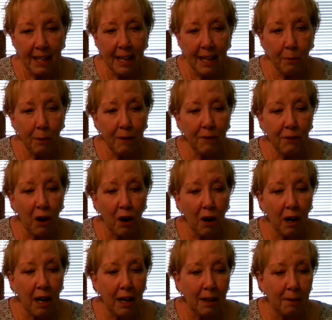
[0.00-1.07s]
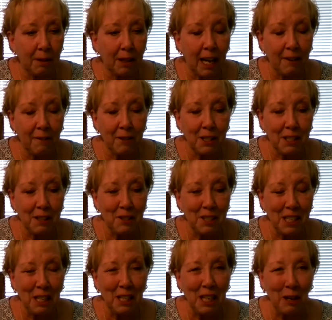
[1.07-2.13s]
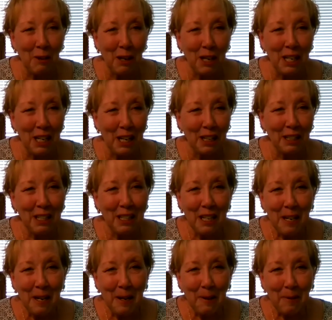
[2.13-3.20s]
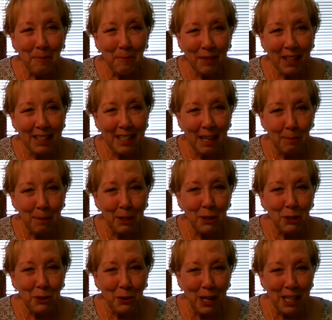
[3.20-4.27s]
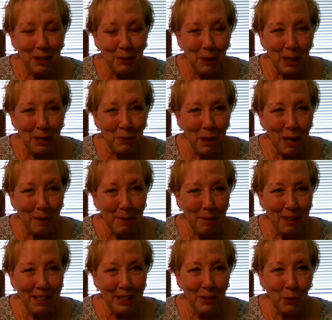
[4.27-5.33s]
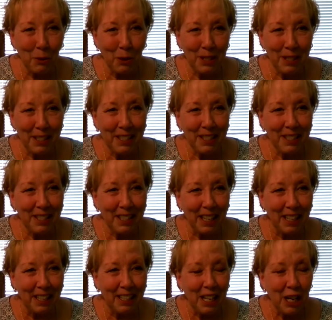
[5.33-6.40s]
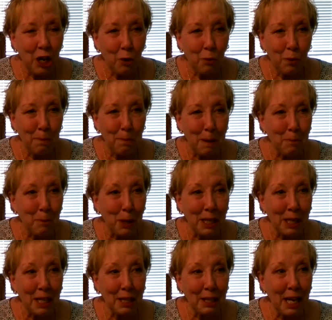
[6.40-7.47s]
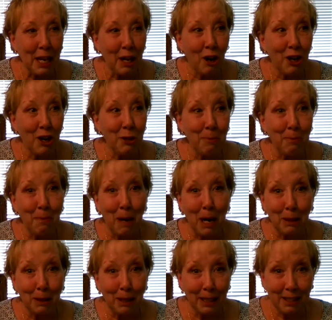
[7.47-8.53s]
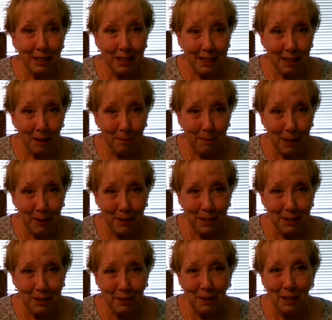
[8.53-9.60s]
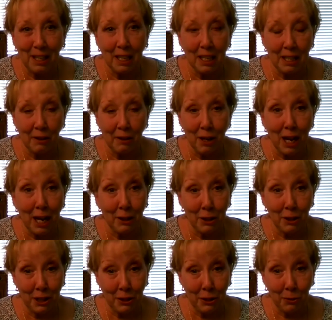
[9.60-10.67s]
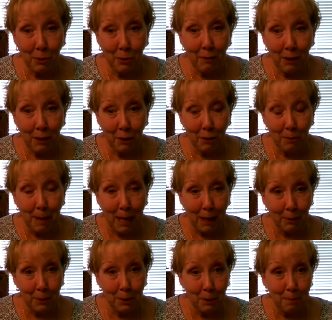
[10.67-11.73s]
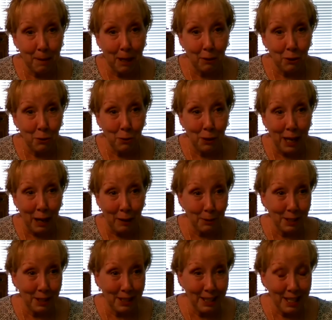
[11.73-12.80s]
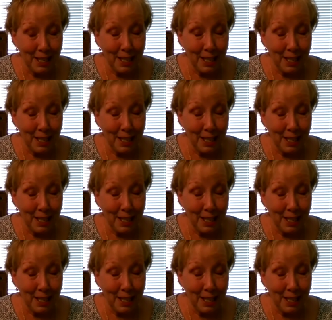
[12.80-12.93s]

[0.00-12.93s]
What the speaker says: And a lot of us have seen Gary Young demonstrate the raindrop on his horses, and remembering that they are humongous compared to they're not just 1,200 pounds, they're about 2,000.